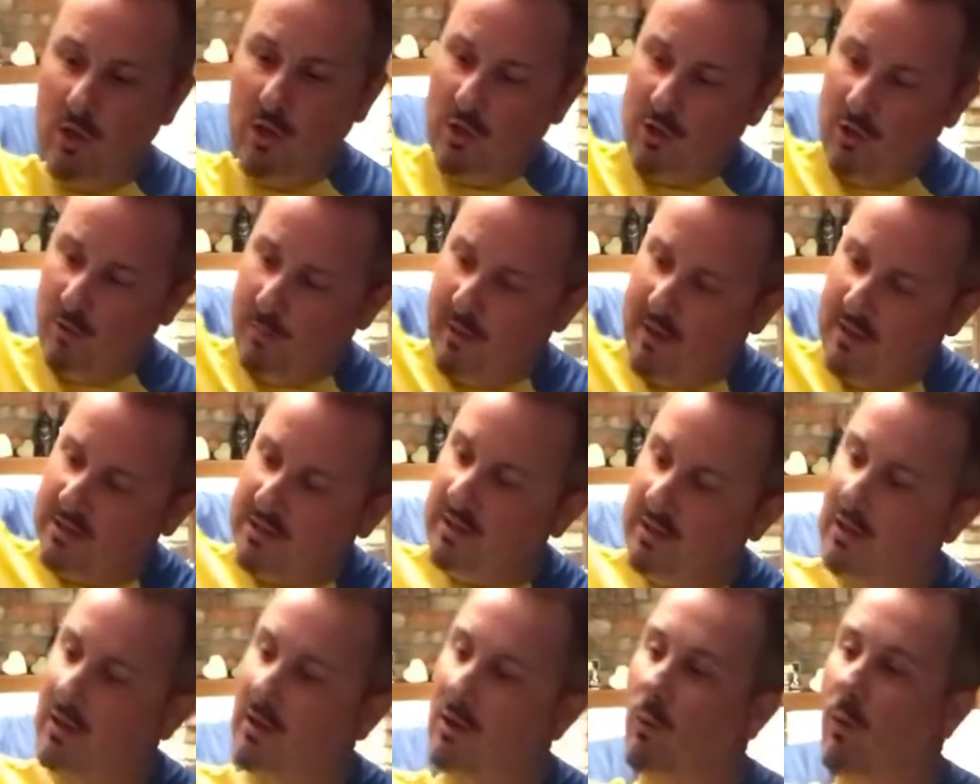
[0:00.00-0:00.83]
You're basically
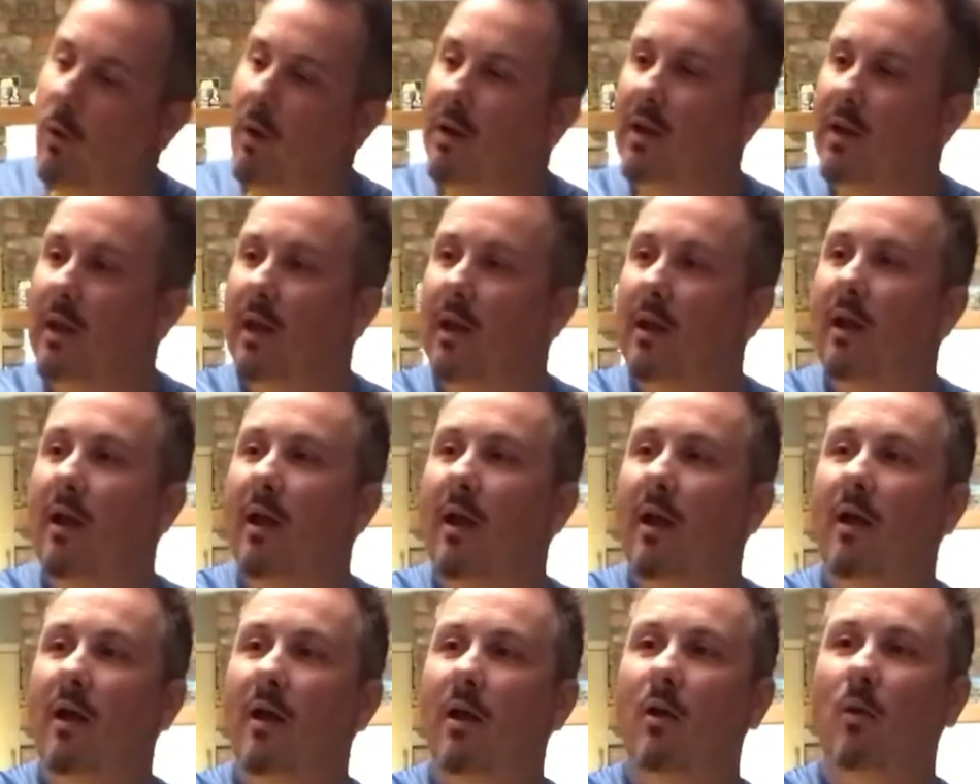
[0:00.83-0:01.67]
going to want to get
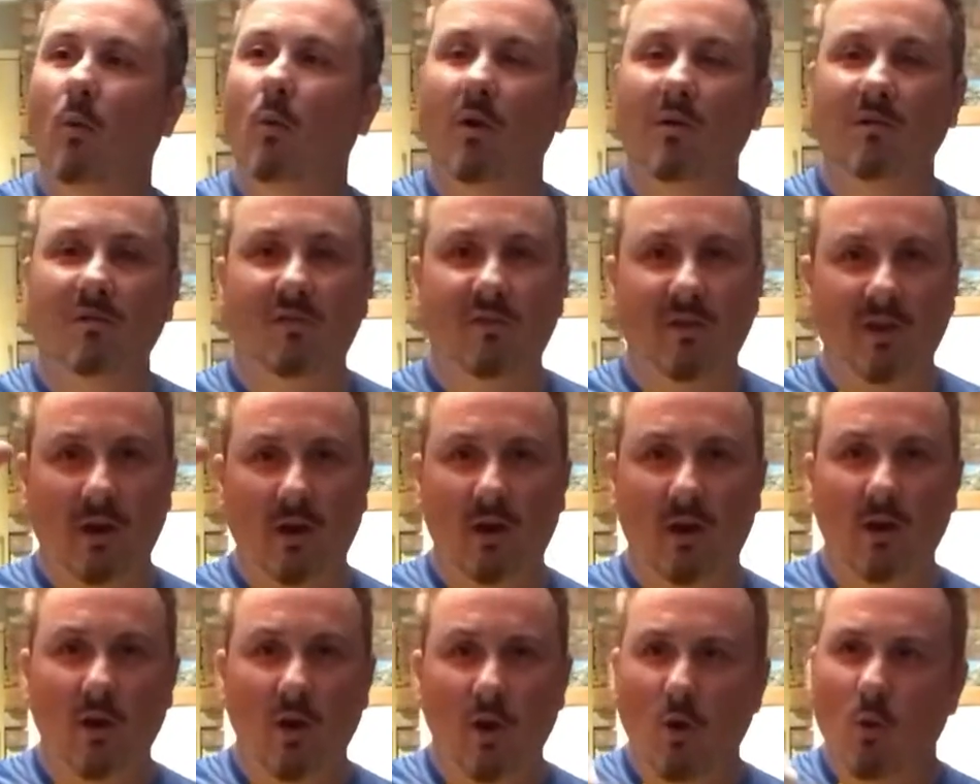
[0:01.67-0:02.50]
one finger